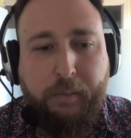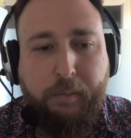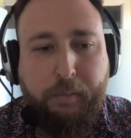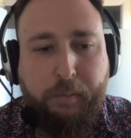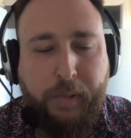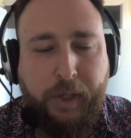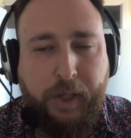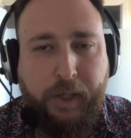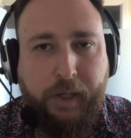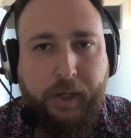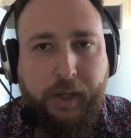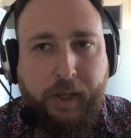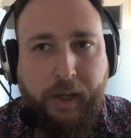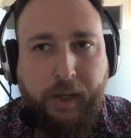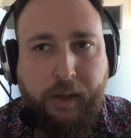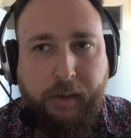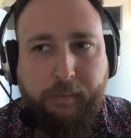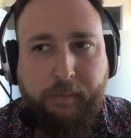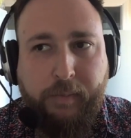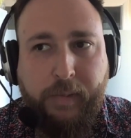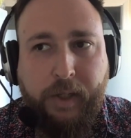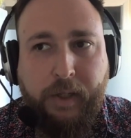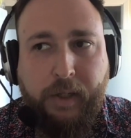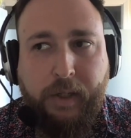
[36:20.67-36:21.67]
But
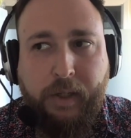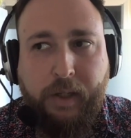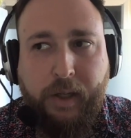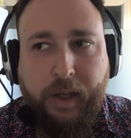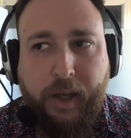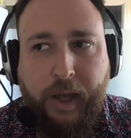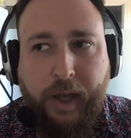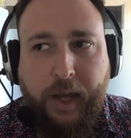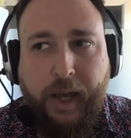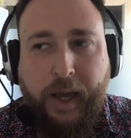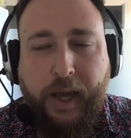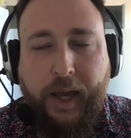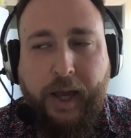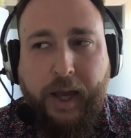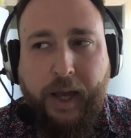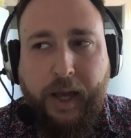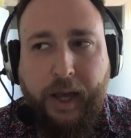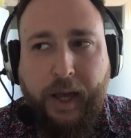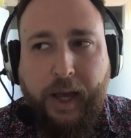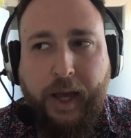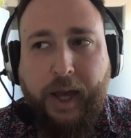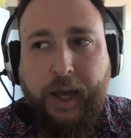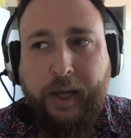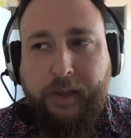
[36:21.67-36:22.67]

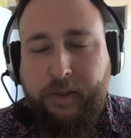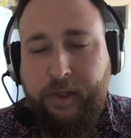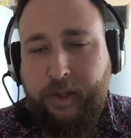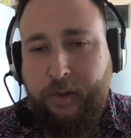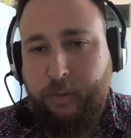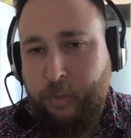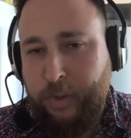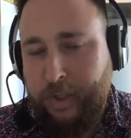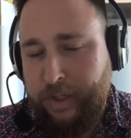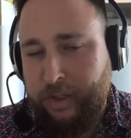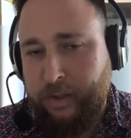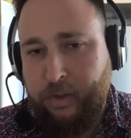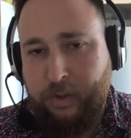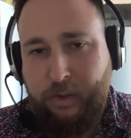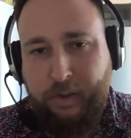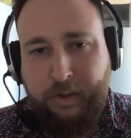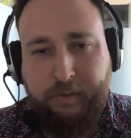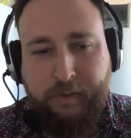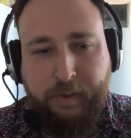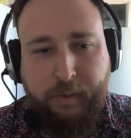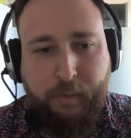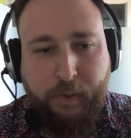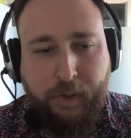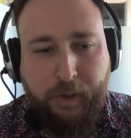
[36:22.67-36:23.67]
I think we can do
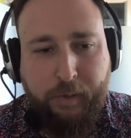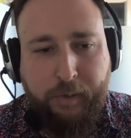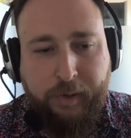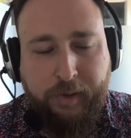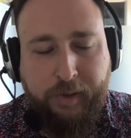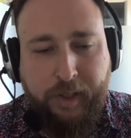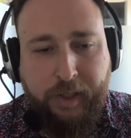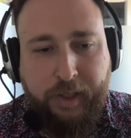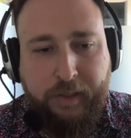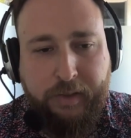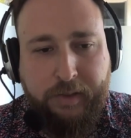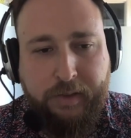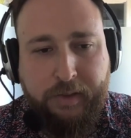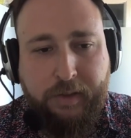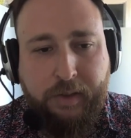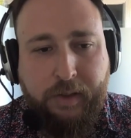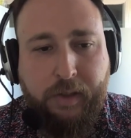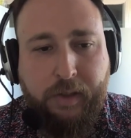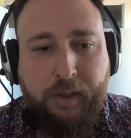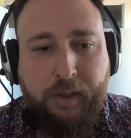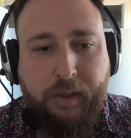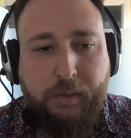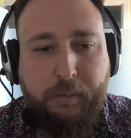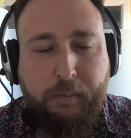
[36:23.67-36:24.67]
even more with this,
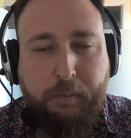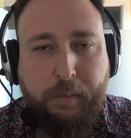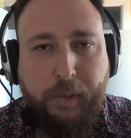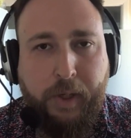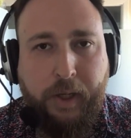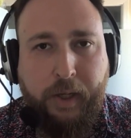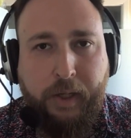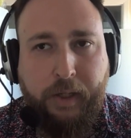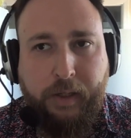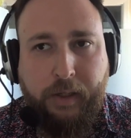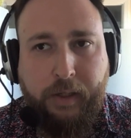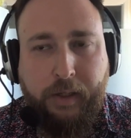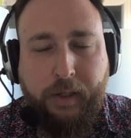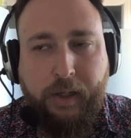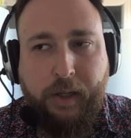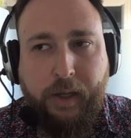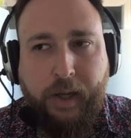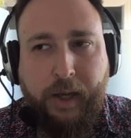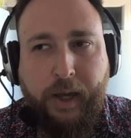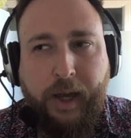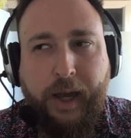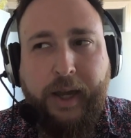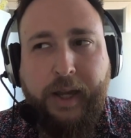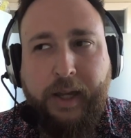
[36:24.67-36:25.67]
but
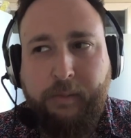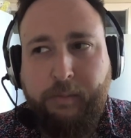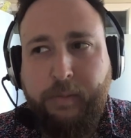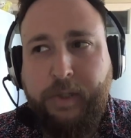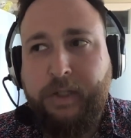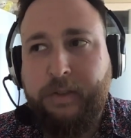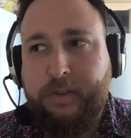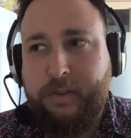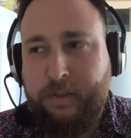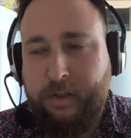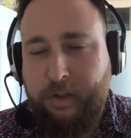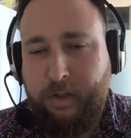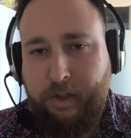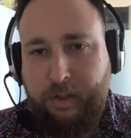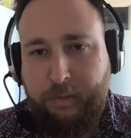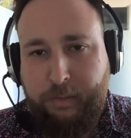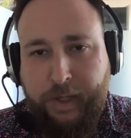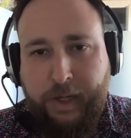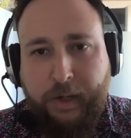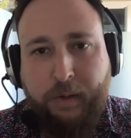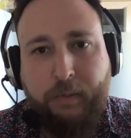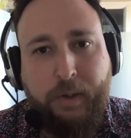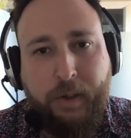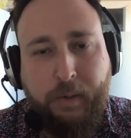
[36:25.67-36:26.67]
I am concerned
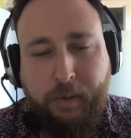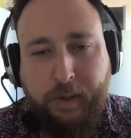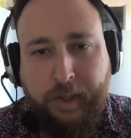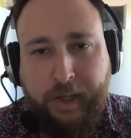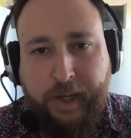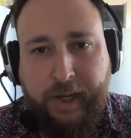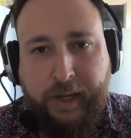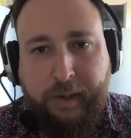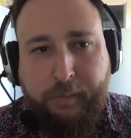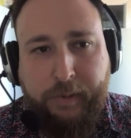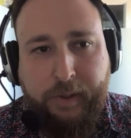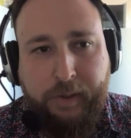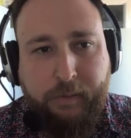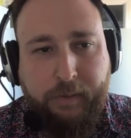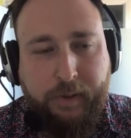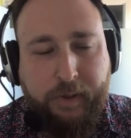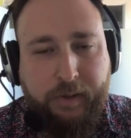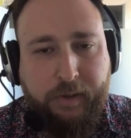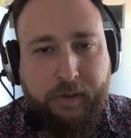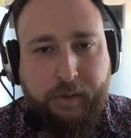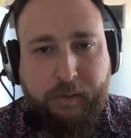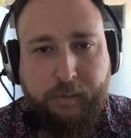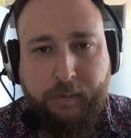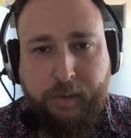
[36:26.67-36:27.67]
about what will happen
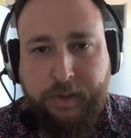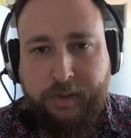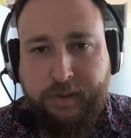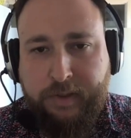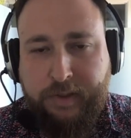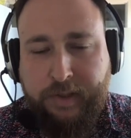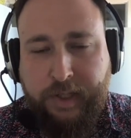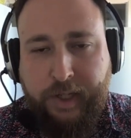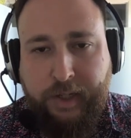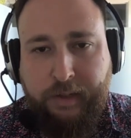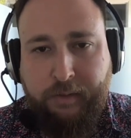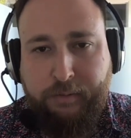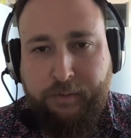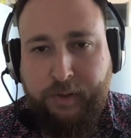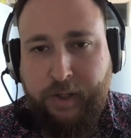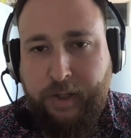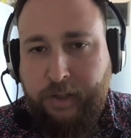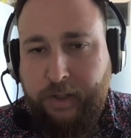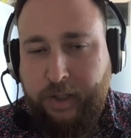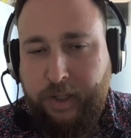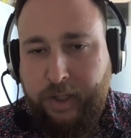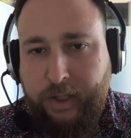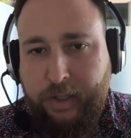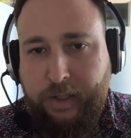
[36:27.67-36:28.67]
with state
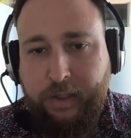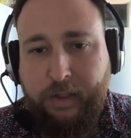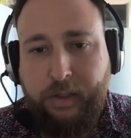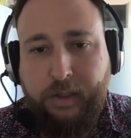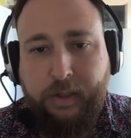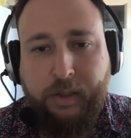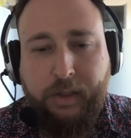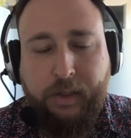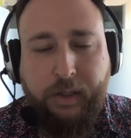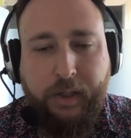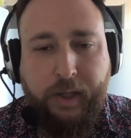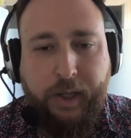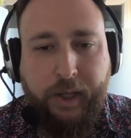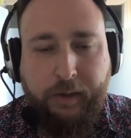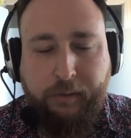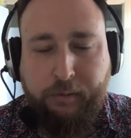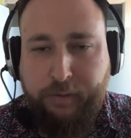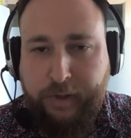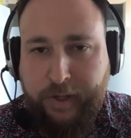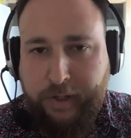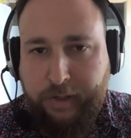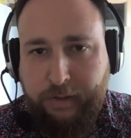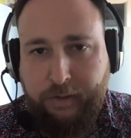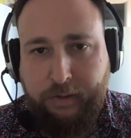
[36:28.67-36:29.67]
funding and
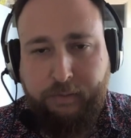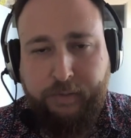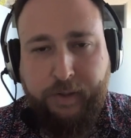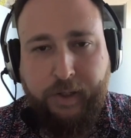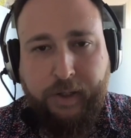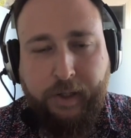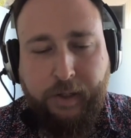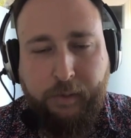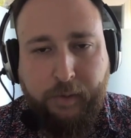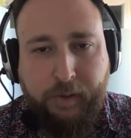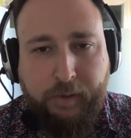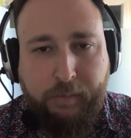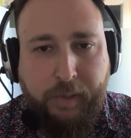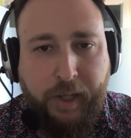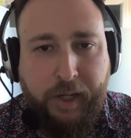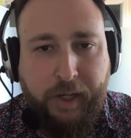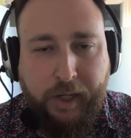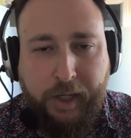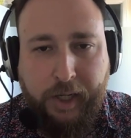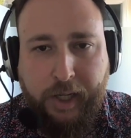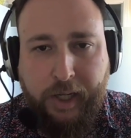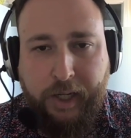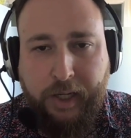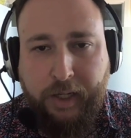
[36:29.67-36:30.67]
federal funding with
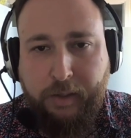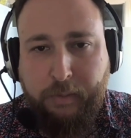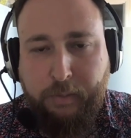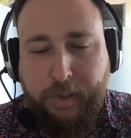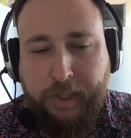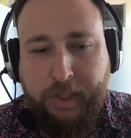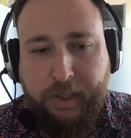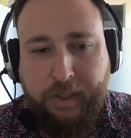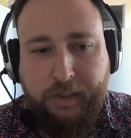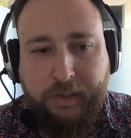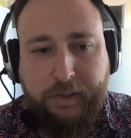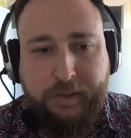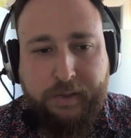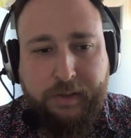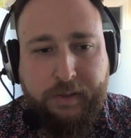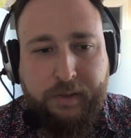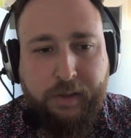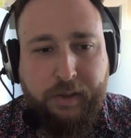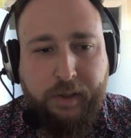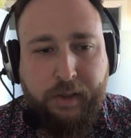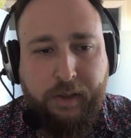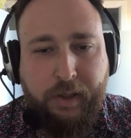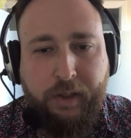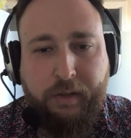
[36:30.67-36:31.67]
Medicaid, because
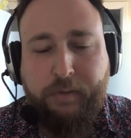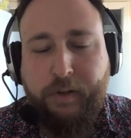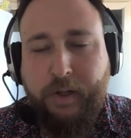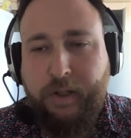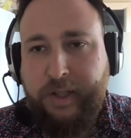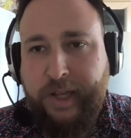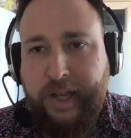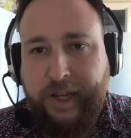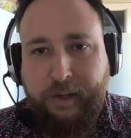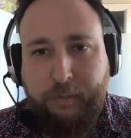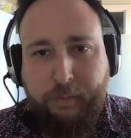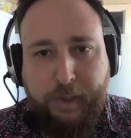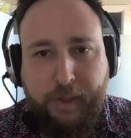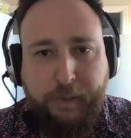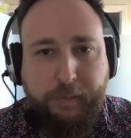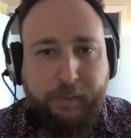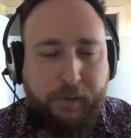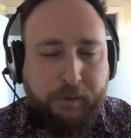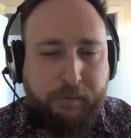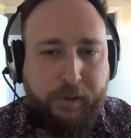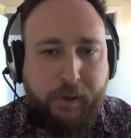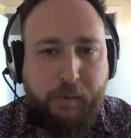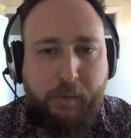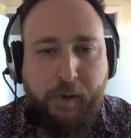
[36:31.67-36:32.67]
for a lot of people,
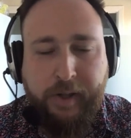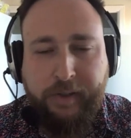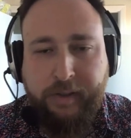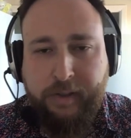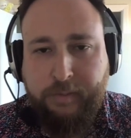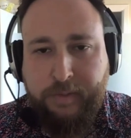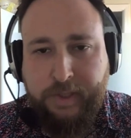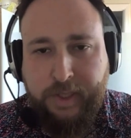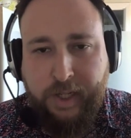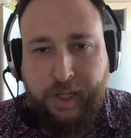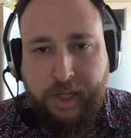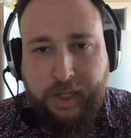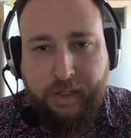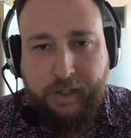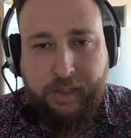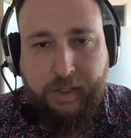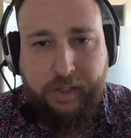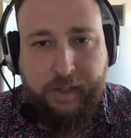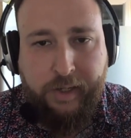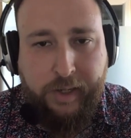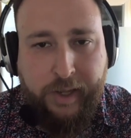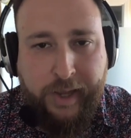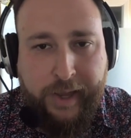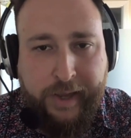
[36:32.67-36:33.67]
if we want them to get
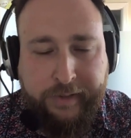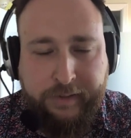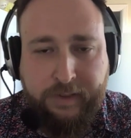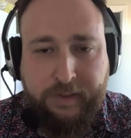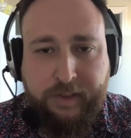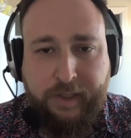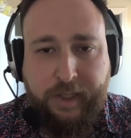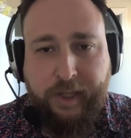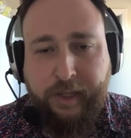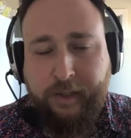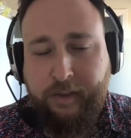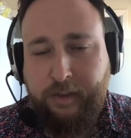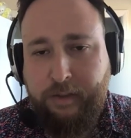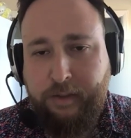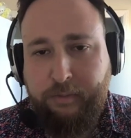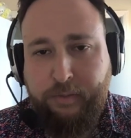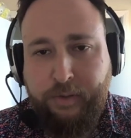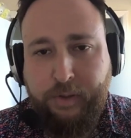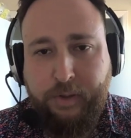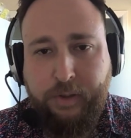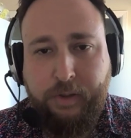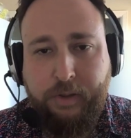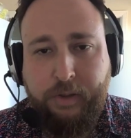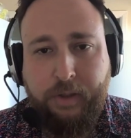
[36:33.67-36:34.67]
access to healthy
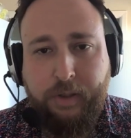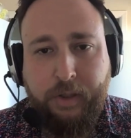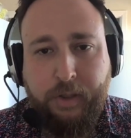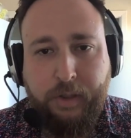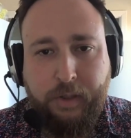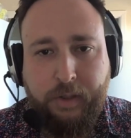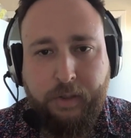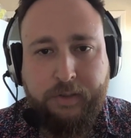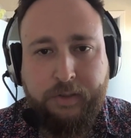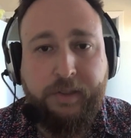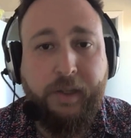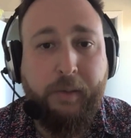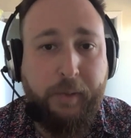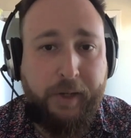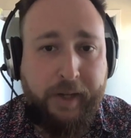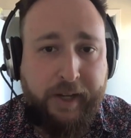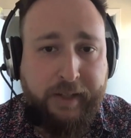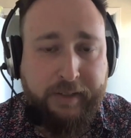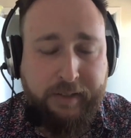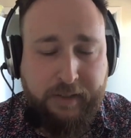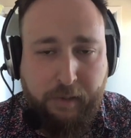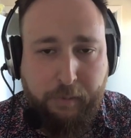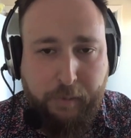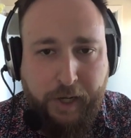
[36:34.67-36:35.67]
food, someone
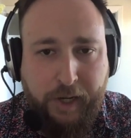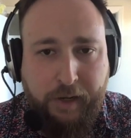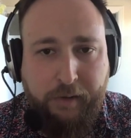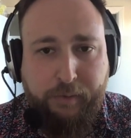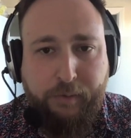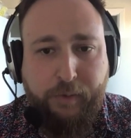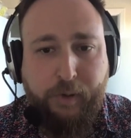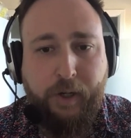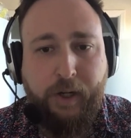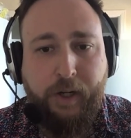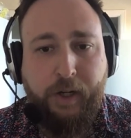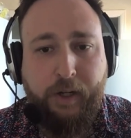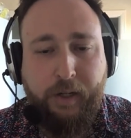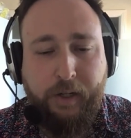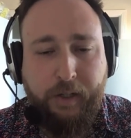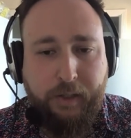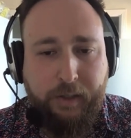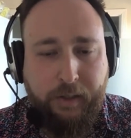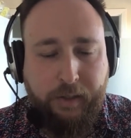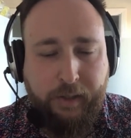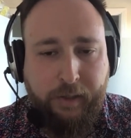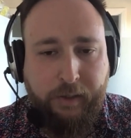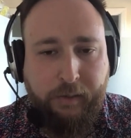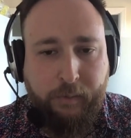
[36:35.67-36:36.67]
has to pay for it,
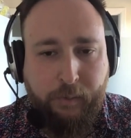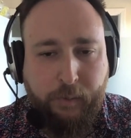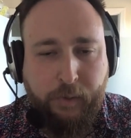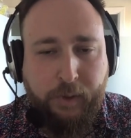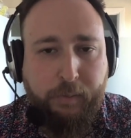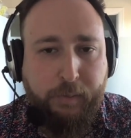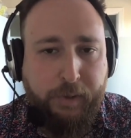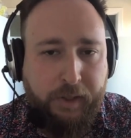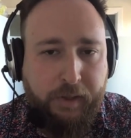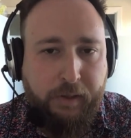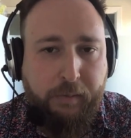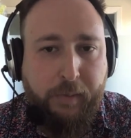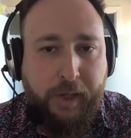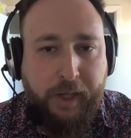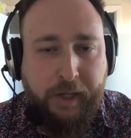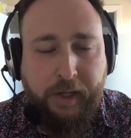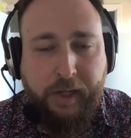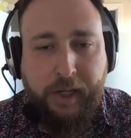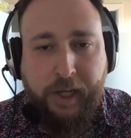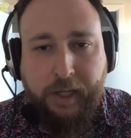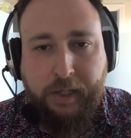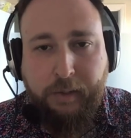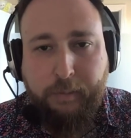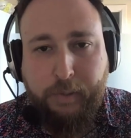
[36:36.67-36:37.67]
and it would be the
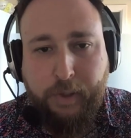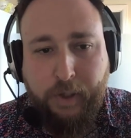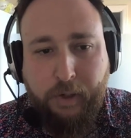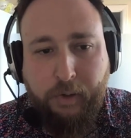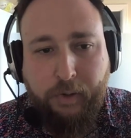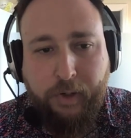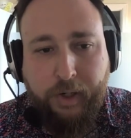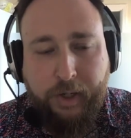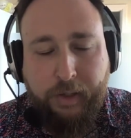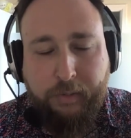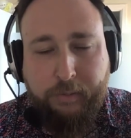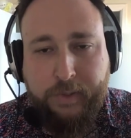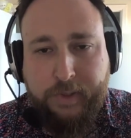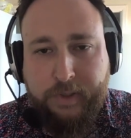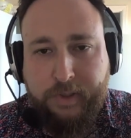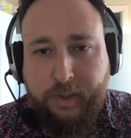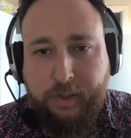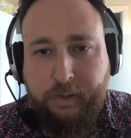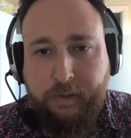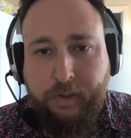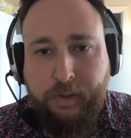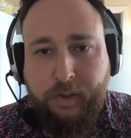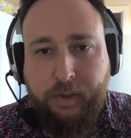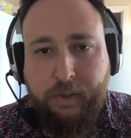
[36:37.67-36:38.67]
Medicaid program.
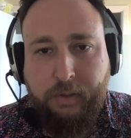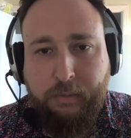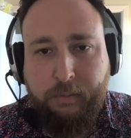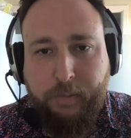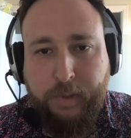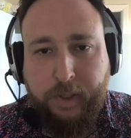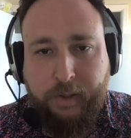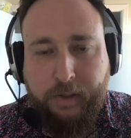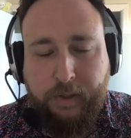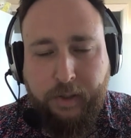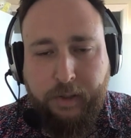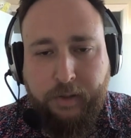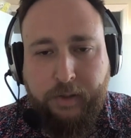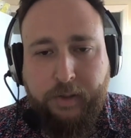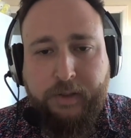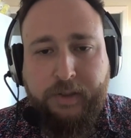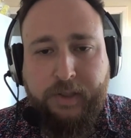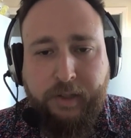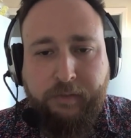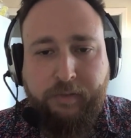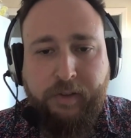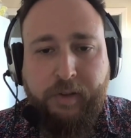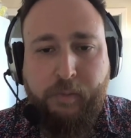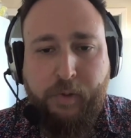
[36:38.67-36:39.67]
So, but there's
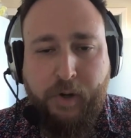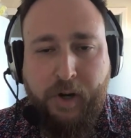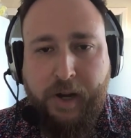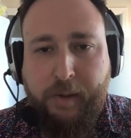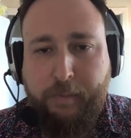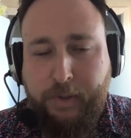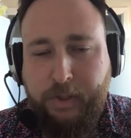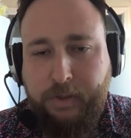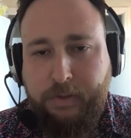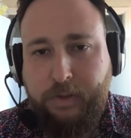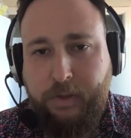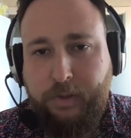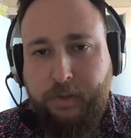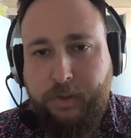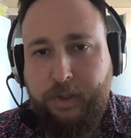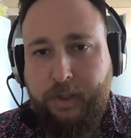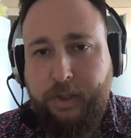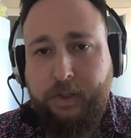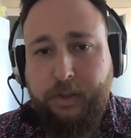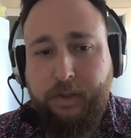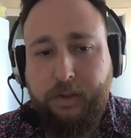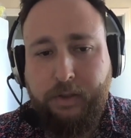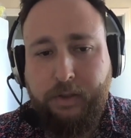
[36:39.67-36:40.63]
definitely more opportunity.